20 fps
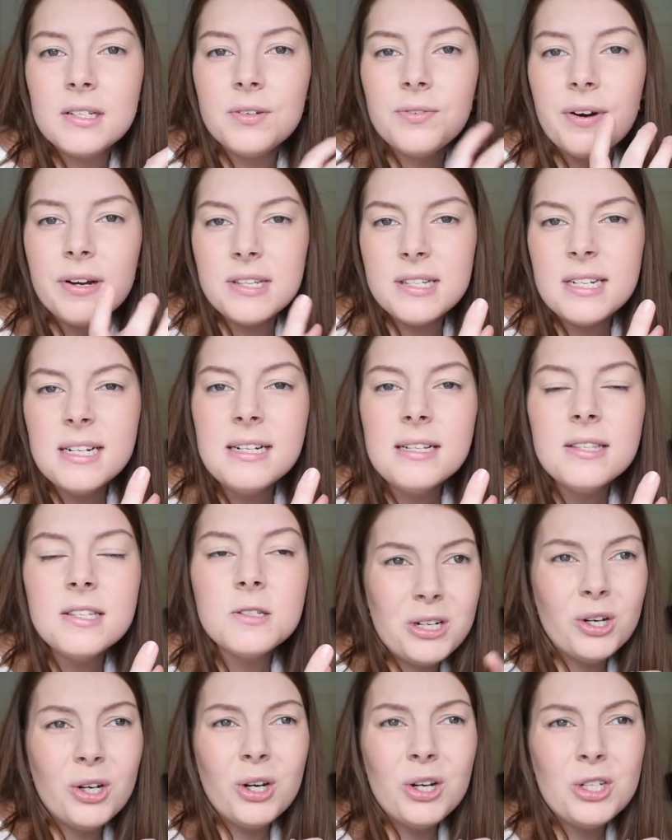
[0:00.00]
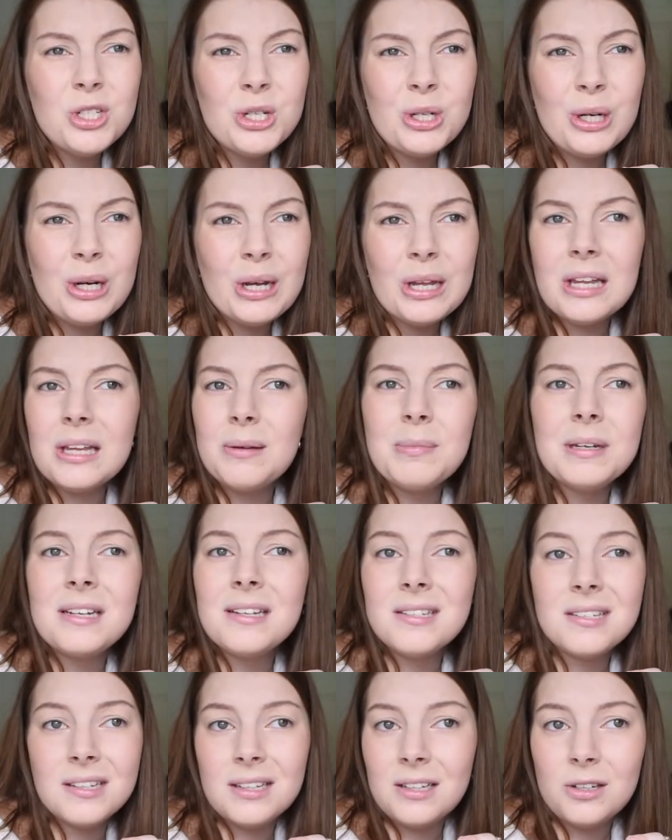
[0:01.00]
the residents. Don't go too early
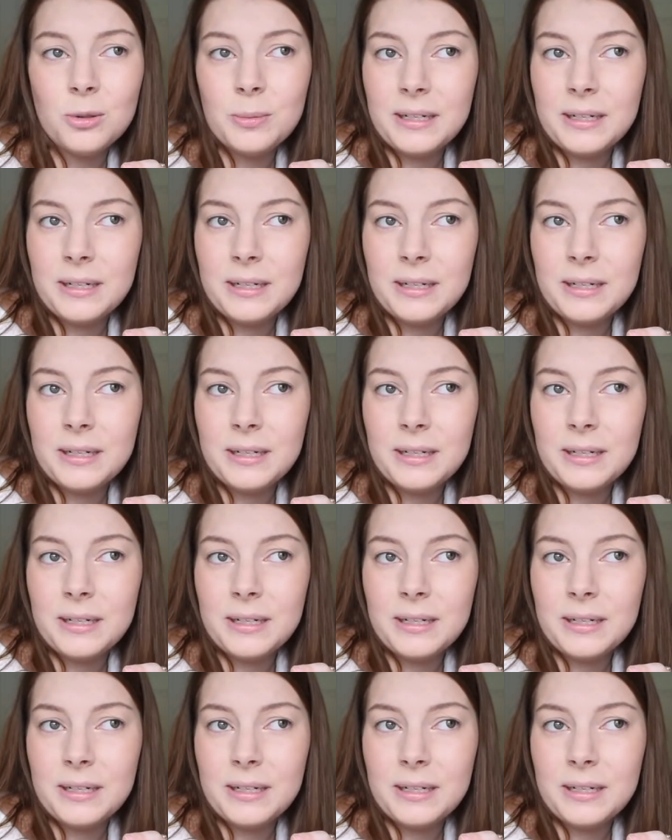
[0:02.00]
because then there'll